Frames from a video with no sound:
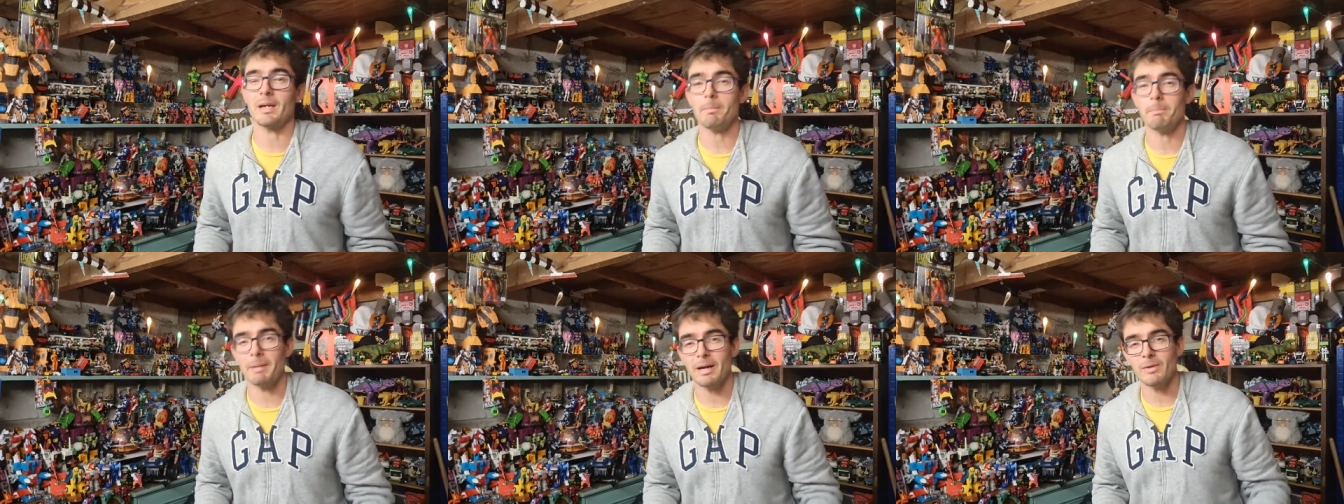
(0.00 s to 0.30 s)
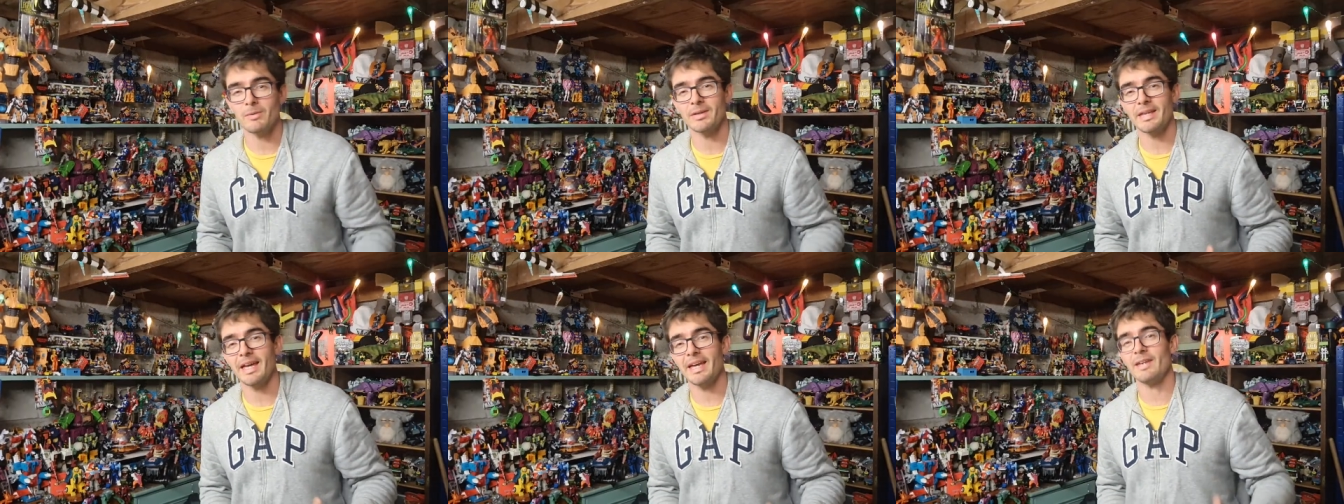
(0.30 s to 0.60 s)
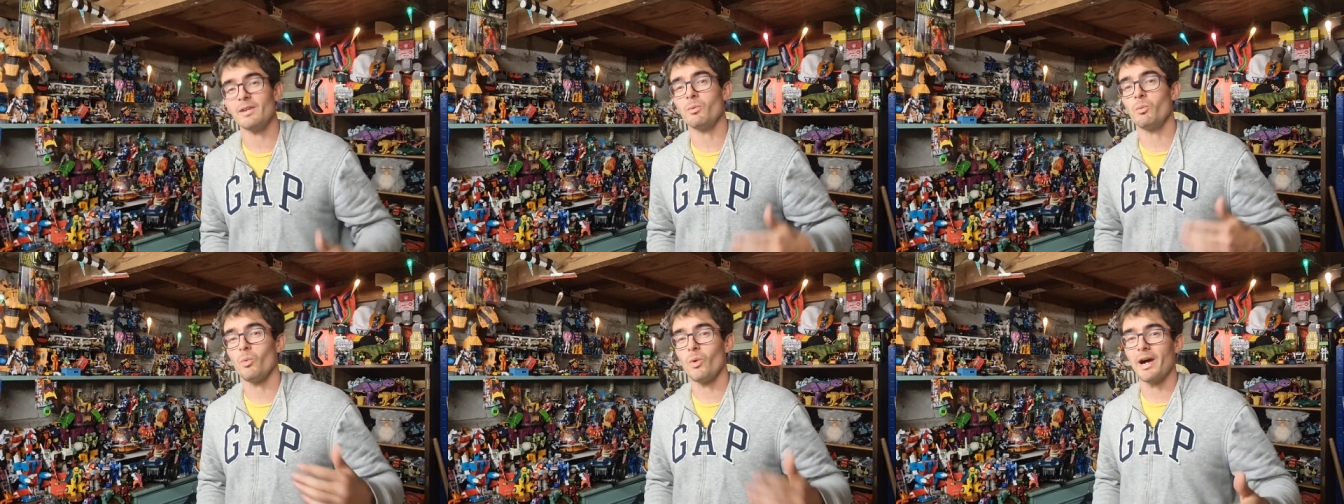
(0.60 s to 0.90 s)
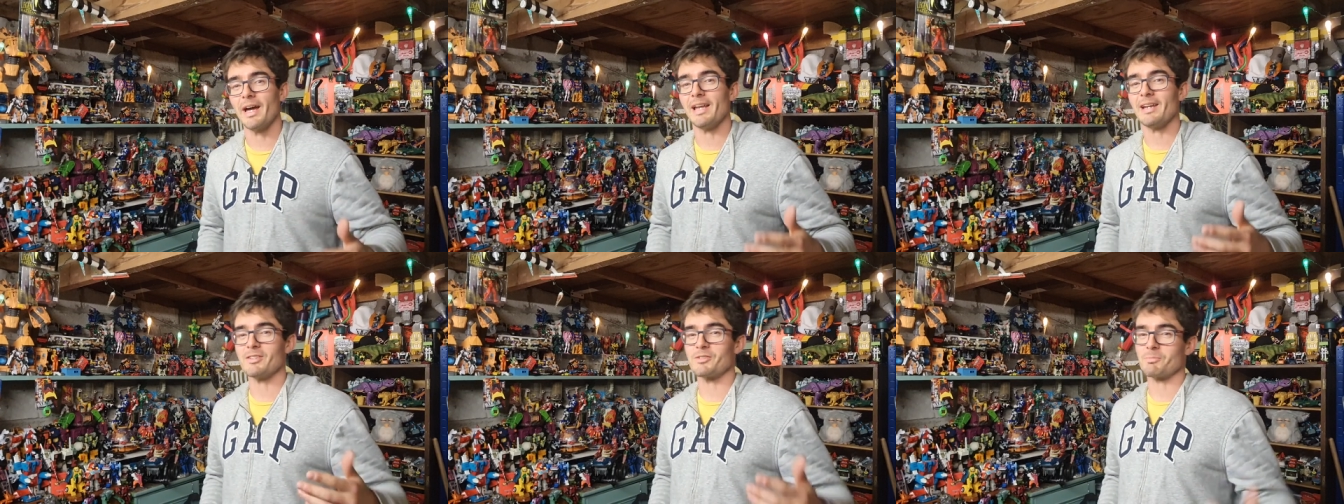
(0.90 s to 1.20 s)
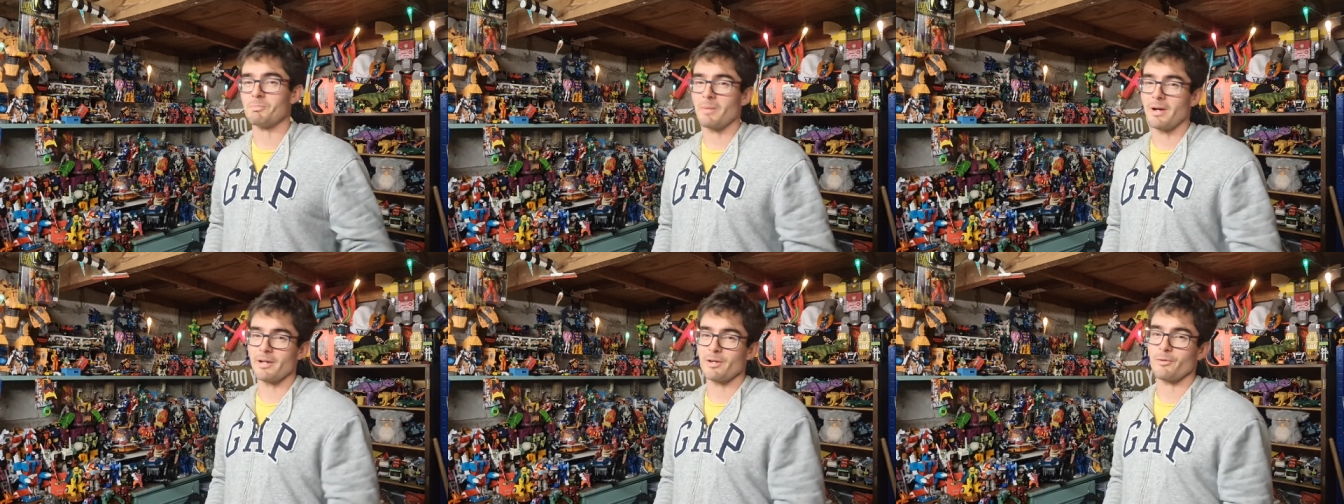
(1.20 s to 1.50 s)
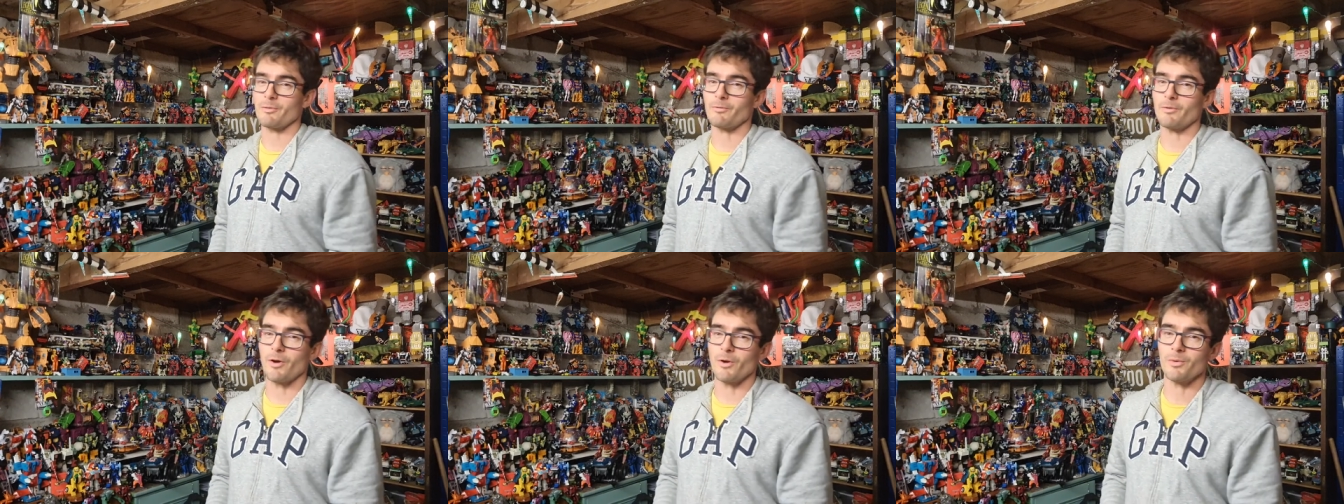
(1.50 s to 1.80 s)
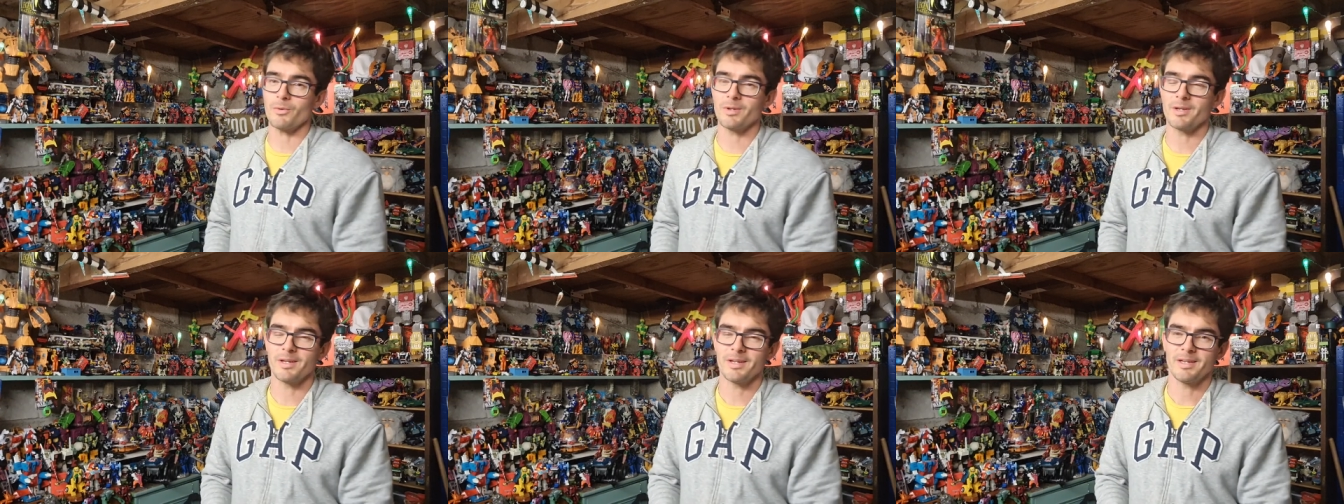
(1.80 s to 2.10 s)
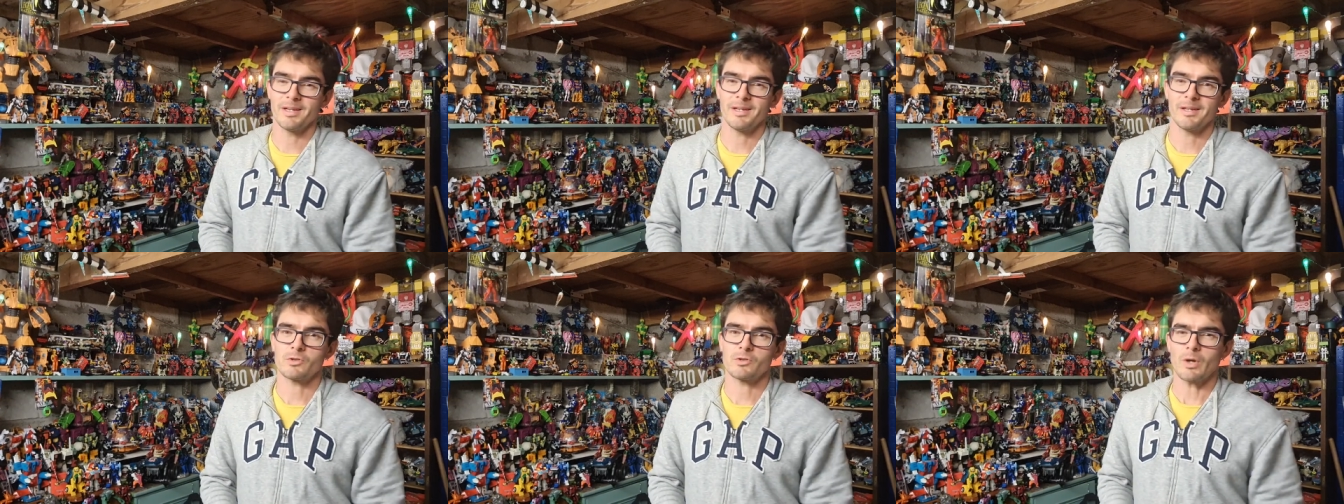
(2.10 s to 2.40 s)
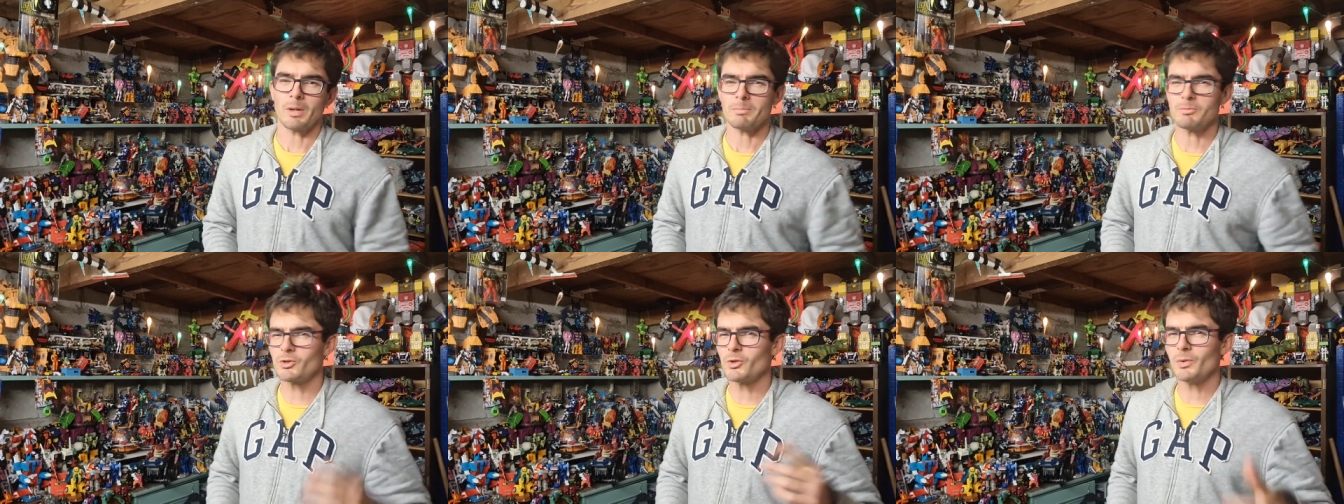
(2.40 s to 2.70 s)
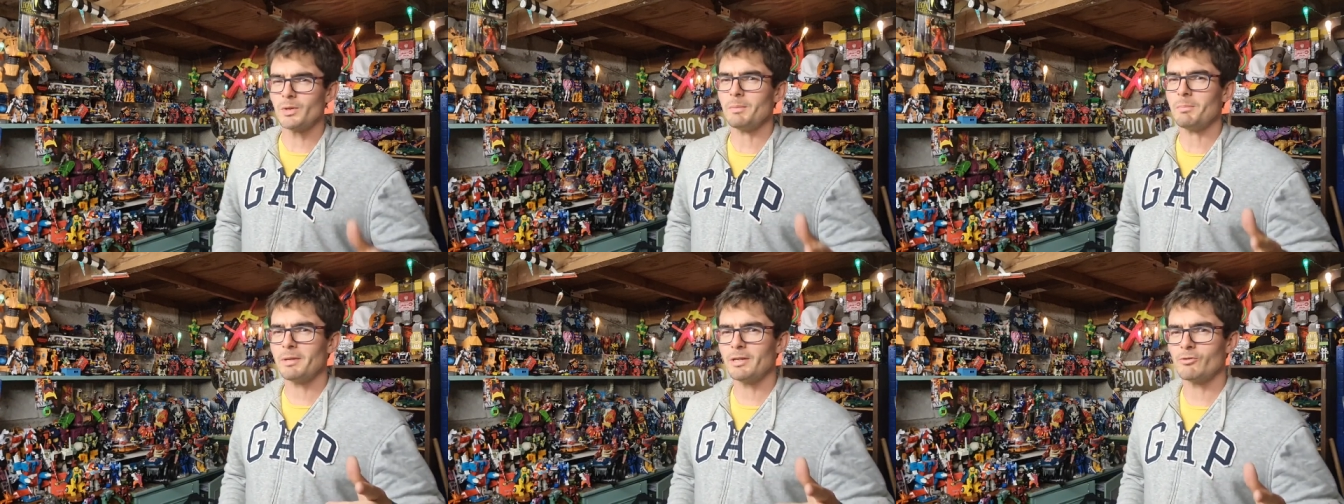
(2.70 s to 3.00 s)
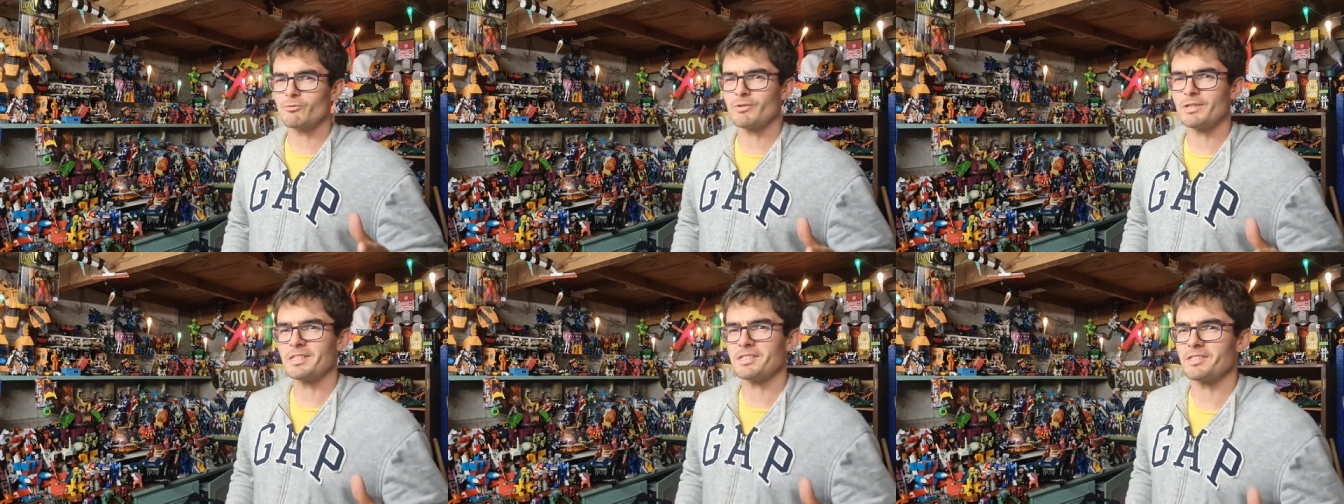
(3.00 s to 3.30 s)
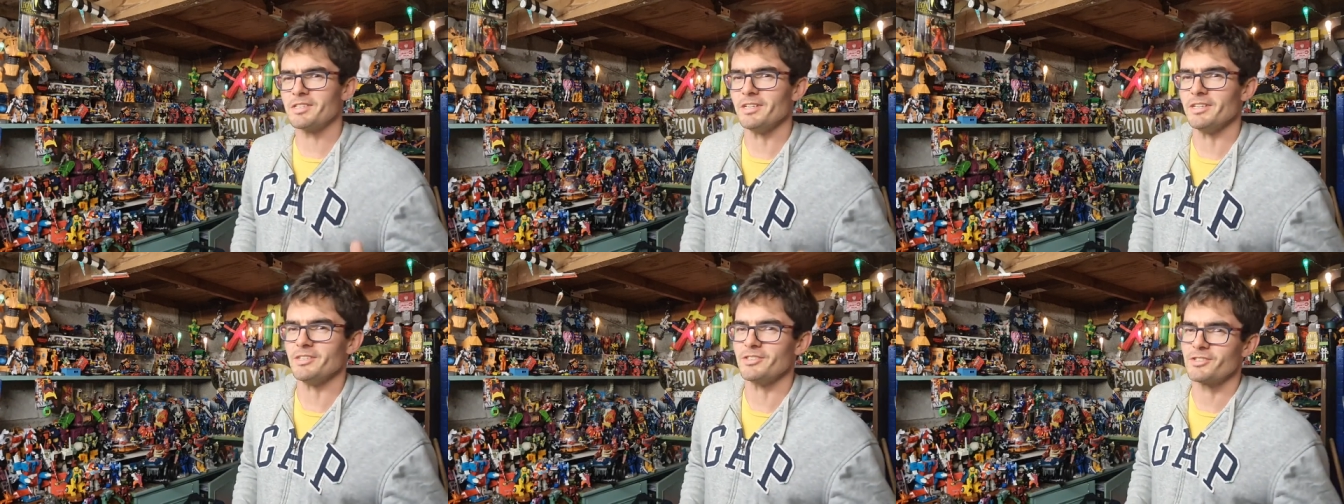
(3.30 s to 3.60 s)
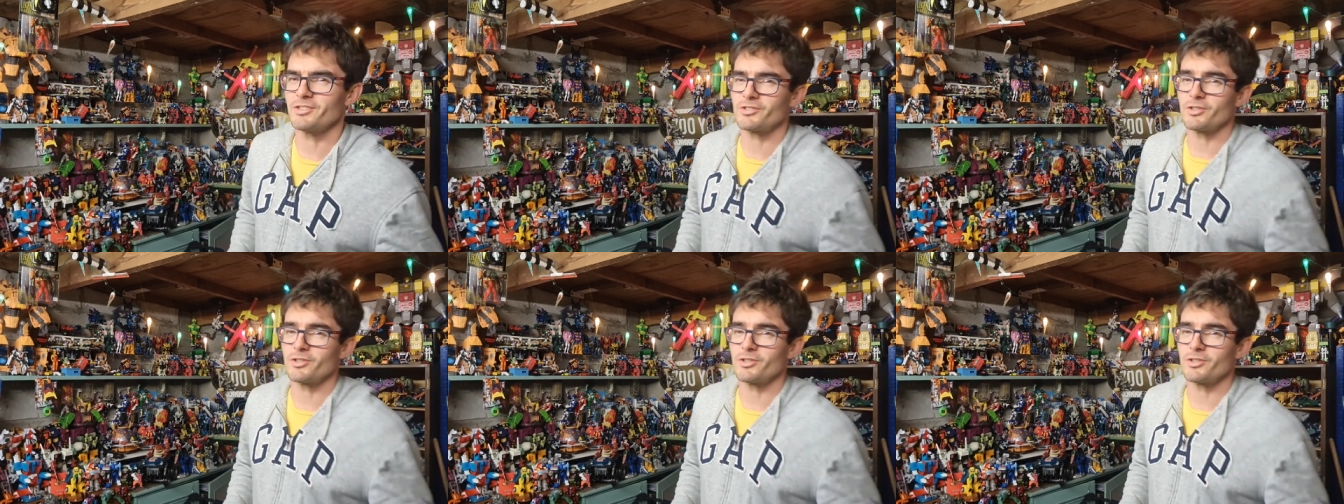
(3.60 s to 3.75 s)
about getting a wireless microphone. So I'm doing a bit of research.